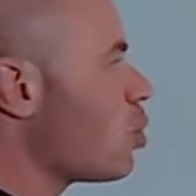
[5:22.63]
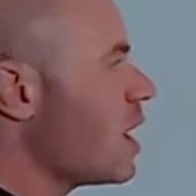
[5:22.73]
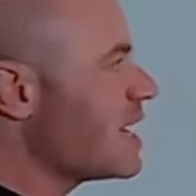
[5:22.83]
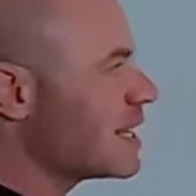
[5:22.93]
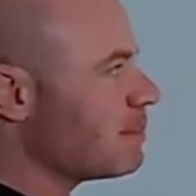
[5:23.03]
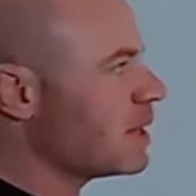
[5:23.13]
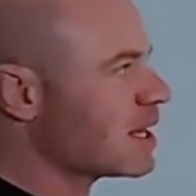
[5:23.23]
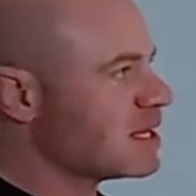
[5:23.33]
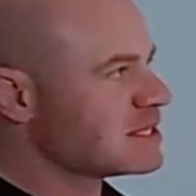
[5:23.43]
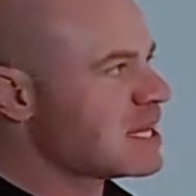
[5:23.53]
break it
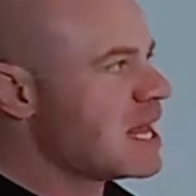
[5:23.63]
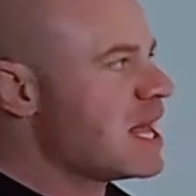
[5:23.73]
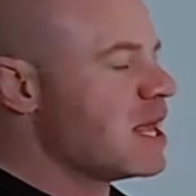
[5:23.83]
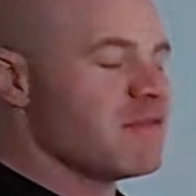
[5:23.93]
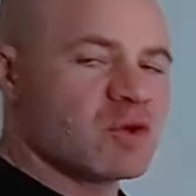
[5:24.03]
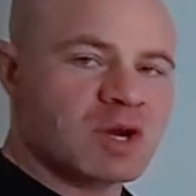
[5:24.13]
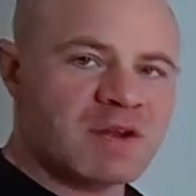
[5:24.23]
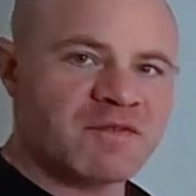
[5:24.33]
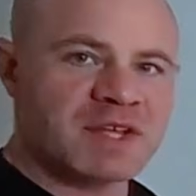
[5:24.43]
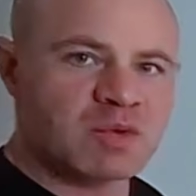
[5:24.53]
because if you're going
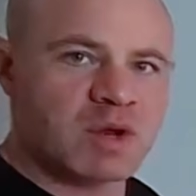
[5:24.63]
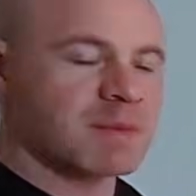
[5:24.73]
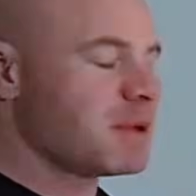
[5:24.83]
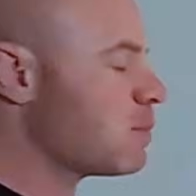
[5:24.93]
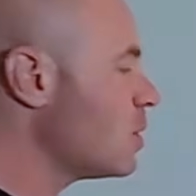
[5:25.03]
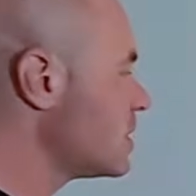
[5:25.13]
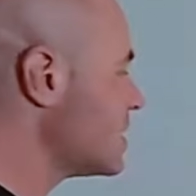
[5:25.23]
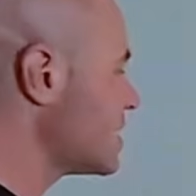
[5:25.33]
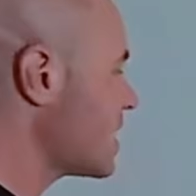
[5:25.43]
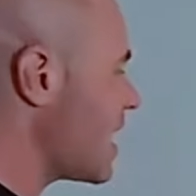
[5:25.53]
to fit 20 people into
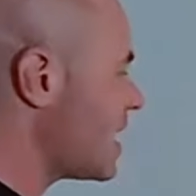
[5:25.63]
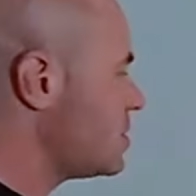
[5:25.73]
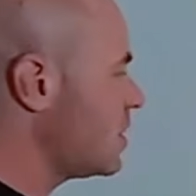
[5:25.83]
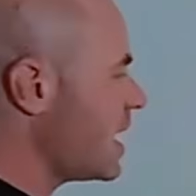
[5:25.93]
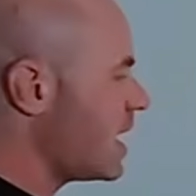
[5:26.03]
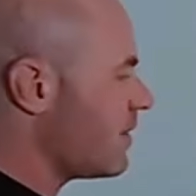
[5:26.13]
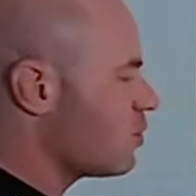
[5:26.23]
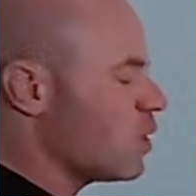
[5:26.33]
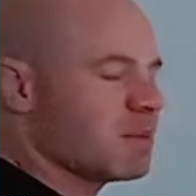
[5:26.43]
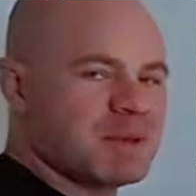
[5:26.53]
this class, you can't have
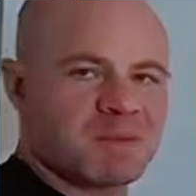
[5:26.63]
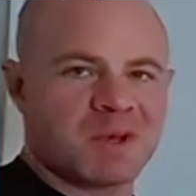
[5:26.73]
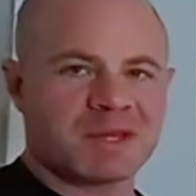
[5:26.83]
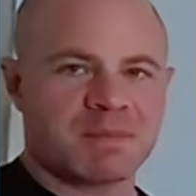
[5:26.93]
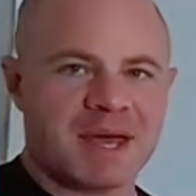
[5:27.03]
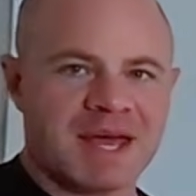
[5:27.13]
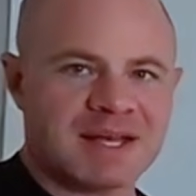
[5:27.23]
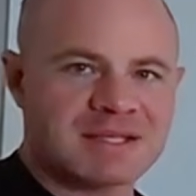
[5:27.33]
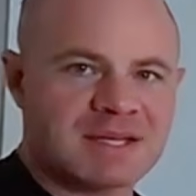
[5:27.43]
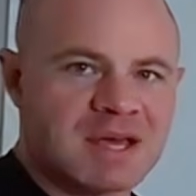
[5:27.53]
20 people on the
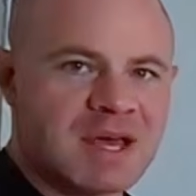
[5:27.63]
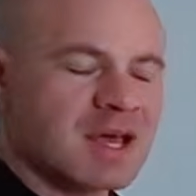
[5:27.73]
bags